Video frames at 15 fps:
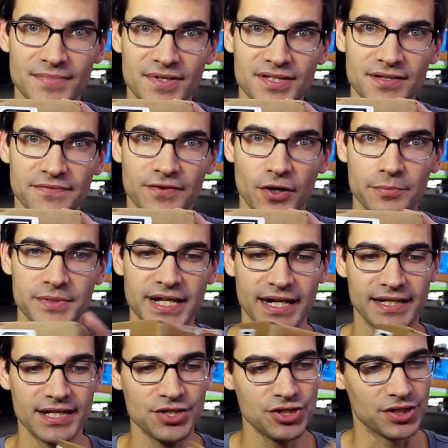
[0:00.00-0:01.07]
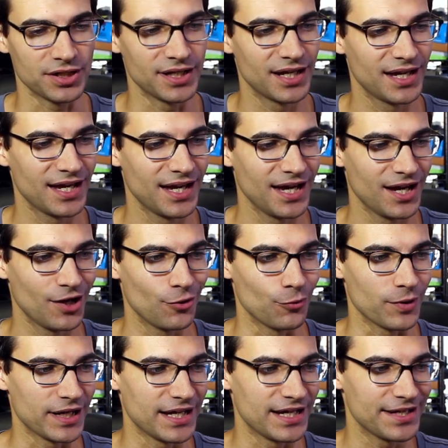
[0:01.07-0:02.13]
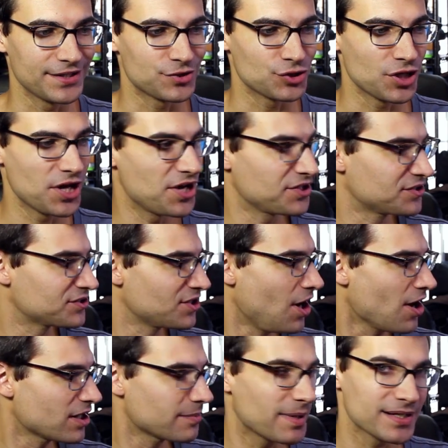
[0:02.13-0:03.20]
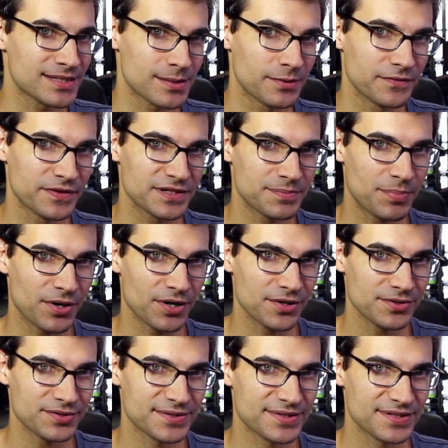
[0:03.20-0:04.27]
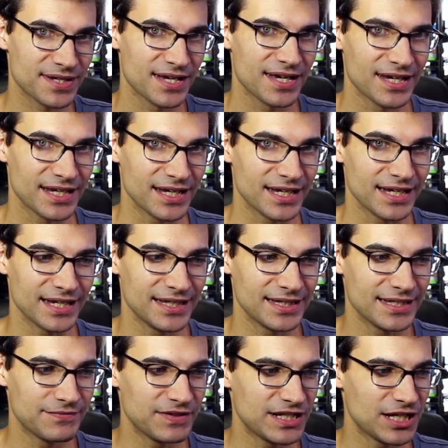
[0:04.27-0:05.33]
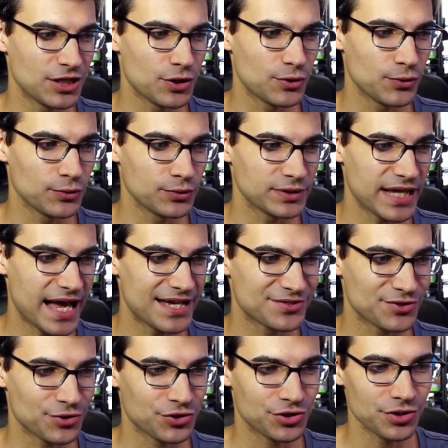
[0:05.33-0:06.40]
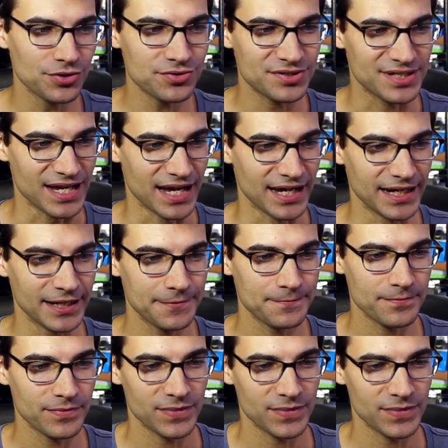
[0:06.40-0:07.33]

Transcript: It's the foam technician. We just talked about some of his parts in the video last Thursday.